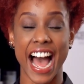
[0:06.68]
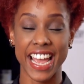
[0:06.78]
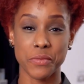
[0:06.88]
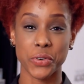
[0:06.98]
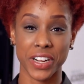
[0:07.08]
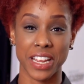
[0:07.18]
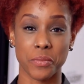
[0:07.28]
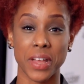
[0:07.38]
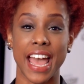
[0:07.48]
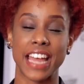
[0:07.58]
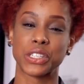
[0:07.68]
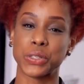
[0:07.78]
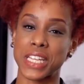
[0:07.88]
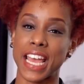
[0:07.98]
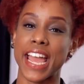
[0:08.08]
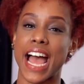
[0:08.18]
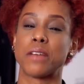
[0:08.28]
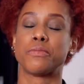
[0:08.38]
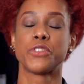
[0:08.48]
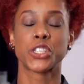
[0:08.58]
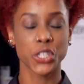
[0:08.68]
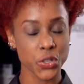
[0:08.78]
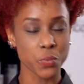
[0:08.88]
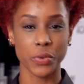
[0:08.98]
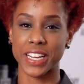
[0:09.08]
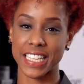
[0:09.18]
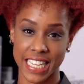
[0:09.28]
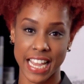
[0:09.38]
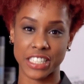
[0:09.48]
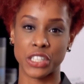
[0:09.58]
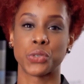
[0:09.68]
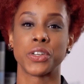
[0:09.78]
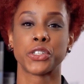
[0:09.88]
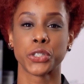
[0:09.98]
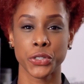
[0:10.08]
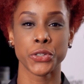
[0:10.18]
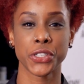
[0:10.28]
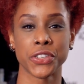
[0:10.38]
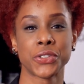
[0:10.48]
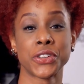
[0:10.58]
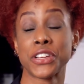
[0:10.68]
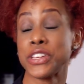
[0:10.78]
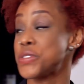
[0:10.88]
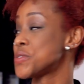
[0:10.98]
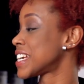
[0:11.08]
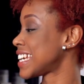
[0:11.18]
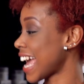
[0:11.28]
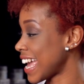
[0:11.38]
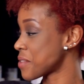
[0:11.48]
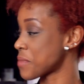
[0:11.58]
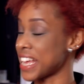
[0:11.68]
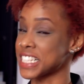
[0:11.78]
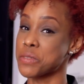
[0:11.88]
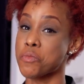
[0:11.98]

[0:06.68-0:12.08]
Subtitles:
I am Riem and today I'm super excited to introduce you to the new KMS